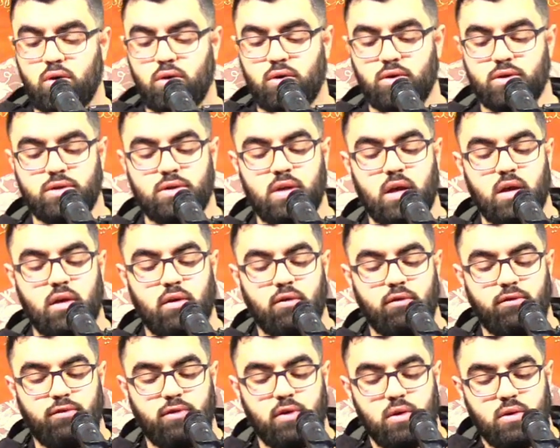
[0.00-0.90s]
Hussein
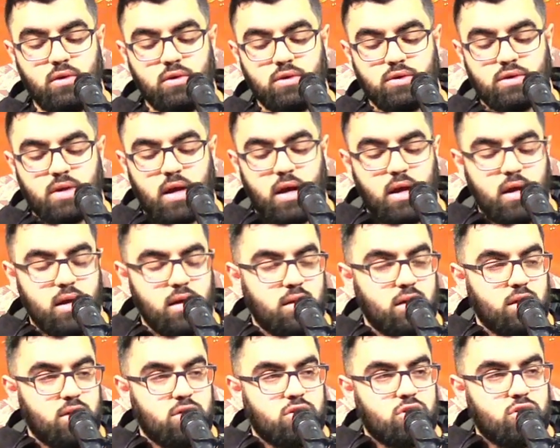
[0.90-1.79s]
feels
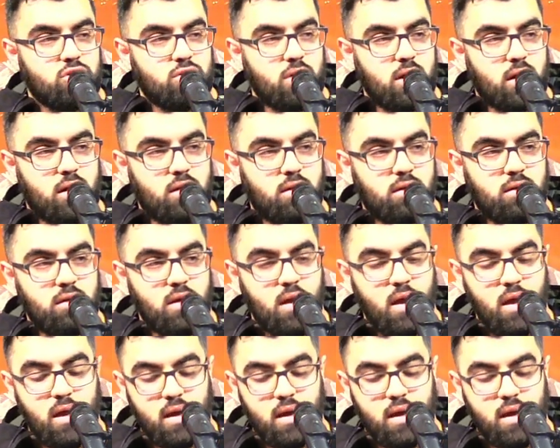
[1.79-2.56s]
Haydar's strength